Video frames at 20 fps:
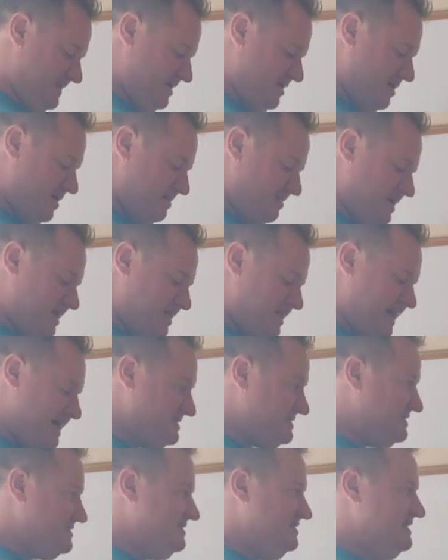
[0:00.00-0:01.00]
I mean,
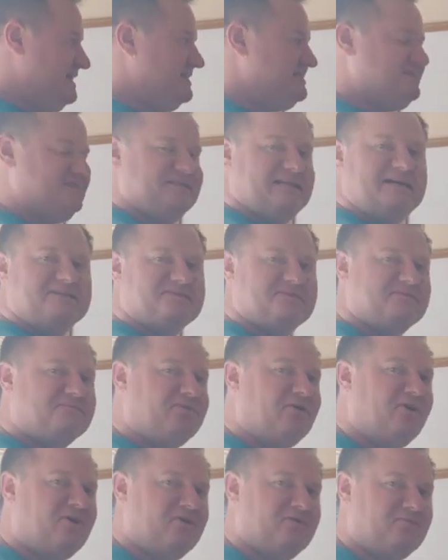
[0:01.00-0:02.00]
that's the
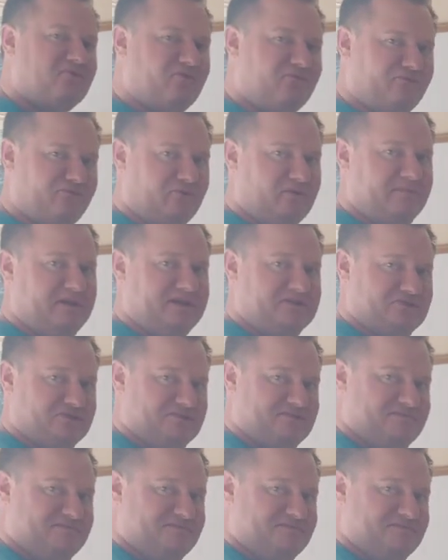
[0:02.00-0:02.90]
particle formation.